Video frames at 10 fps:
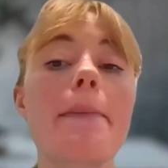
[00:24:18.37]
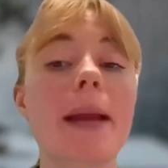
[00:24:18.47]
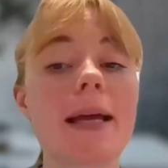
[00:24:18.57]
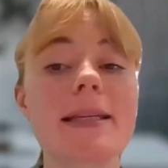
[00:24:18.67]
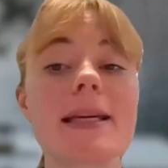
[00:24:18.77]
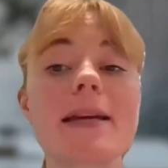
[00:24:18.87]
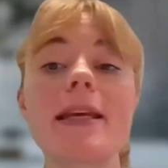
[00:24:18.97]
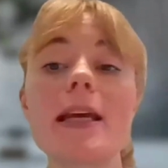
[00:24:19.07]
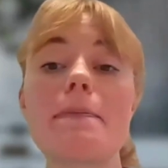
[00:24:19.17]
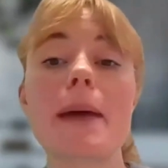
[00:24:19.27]

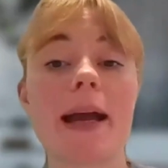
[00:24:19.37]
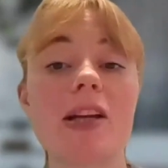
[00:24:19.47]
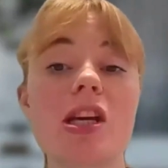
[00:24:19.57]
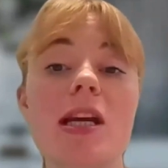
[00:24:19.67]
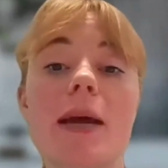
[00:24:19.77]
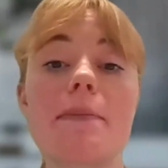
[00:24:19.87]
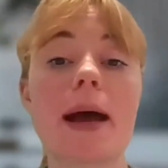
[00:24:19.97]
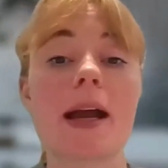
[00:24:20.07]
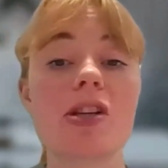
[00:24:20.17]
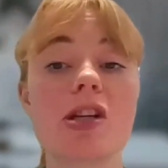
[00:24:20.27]
packaging and
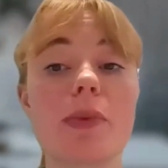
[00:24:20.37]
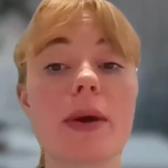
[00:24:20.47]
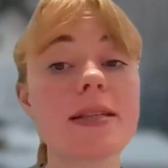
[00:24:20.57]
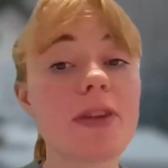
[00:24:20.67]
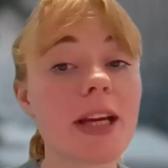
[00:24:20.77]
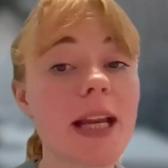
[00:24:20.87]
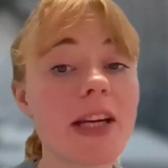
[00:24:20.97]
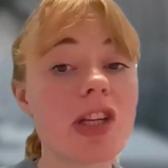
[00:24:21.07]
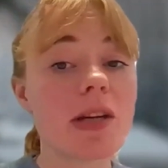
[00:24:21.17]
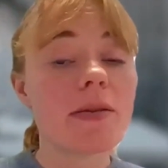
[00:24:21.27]
packaging waste
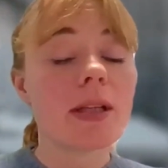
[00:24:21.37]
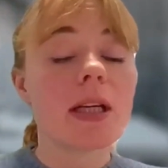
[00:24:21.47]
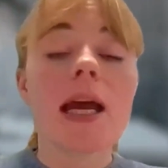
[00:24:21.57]
regulation,